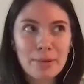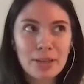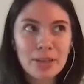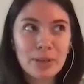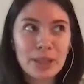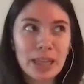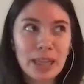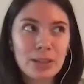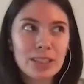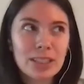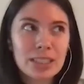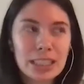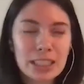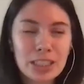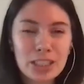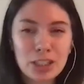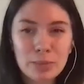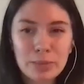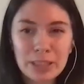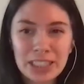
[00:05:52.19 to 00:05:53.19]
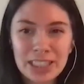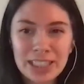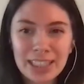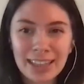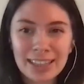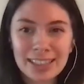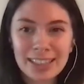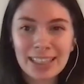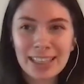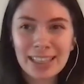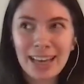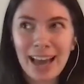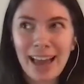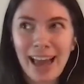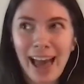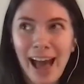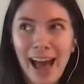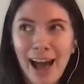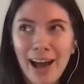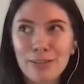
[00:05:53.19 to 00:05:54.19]
mean, without saying too much technically, I
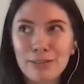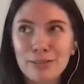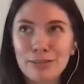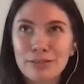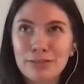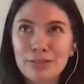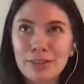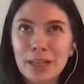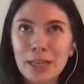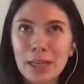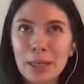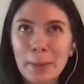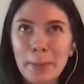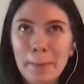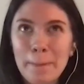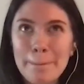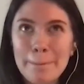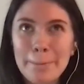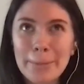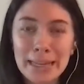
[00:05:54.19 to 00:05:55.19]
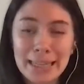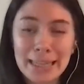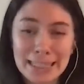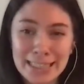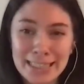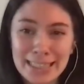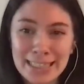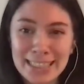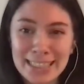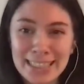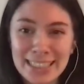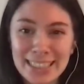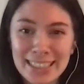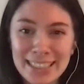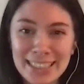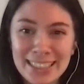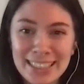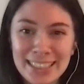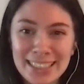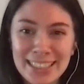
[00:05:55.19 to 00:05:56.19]
have been
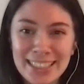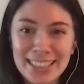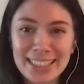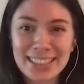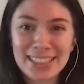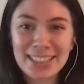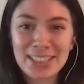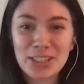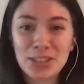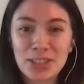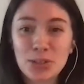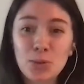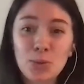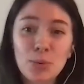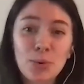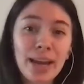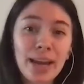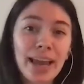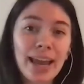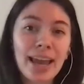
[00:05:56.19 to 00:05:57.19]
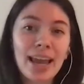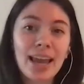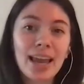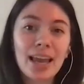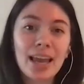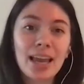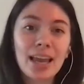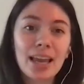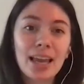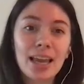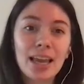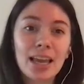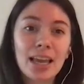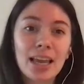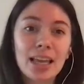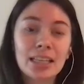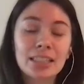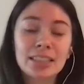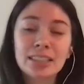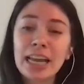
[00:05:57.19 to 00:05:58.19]
to
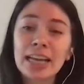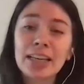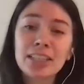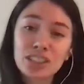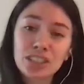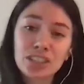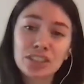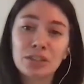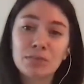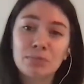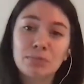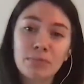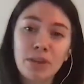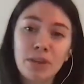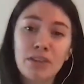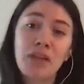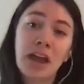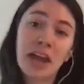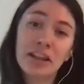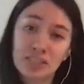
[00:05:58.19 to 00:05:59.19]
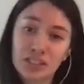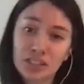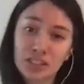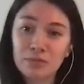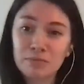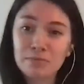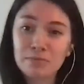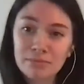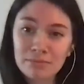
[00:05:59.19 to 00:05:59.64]
a sex event.